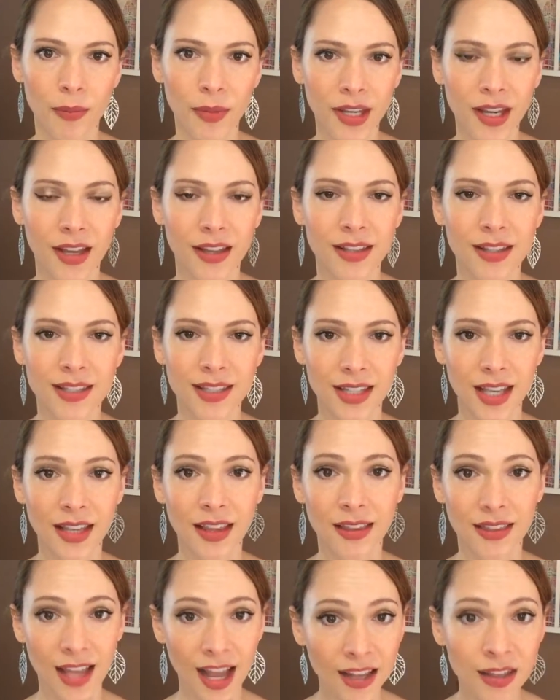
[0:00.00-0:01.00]
because
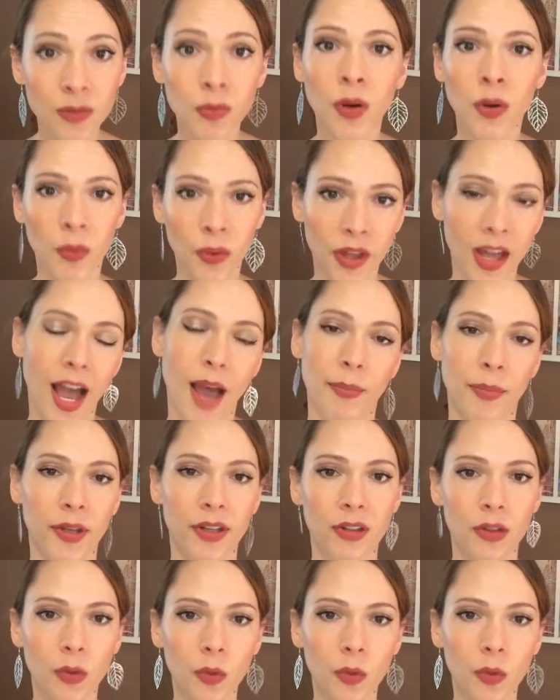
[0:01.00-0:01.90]
that's what will happen.